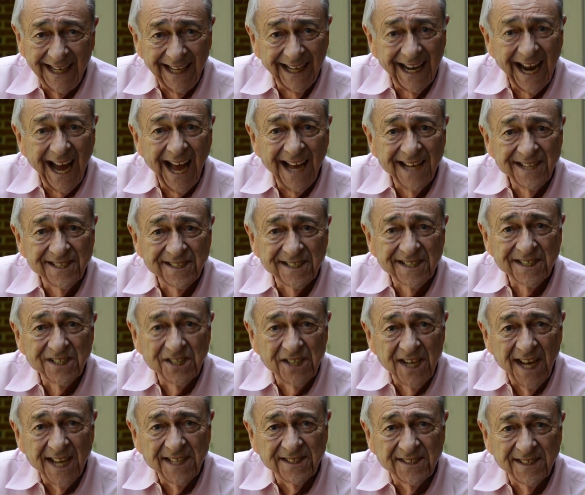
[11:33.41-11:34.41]
and I
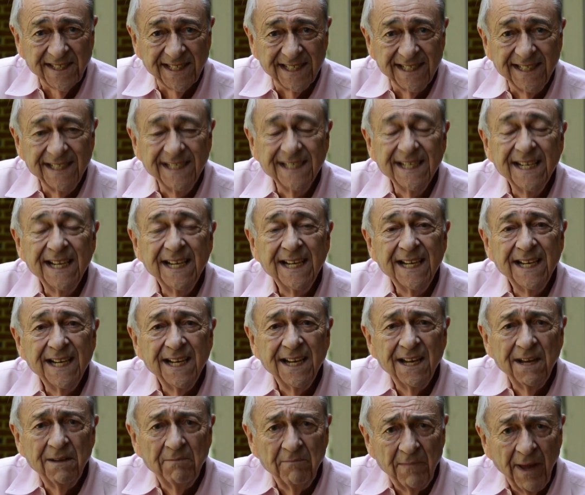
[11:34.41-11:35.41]
suggested
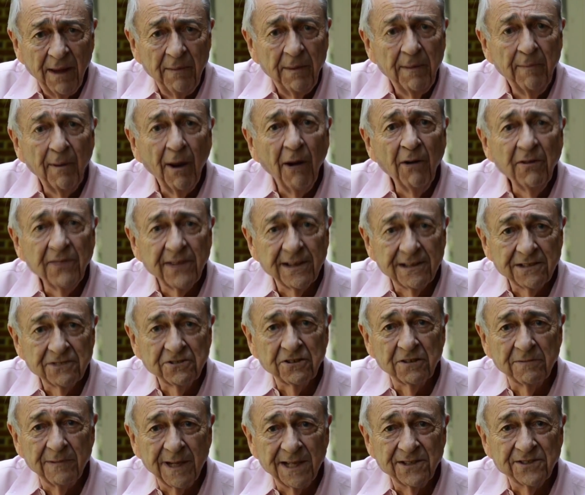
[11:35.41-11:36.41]
maybe both
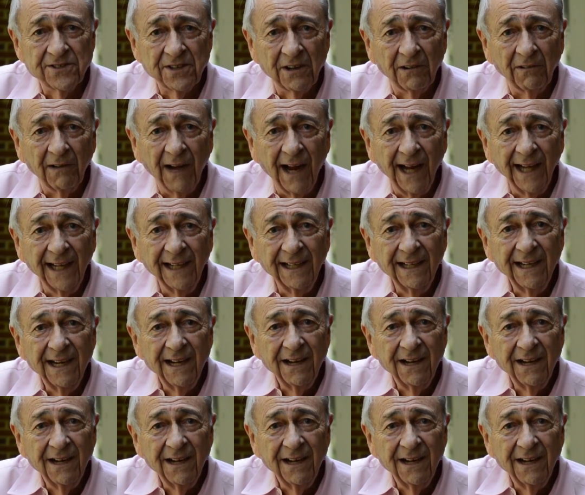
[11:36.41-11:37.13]
instruments are right.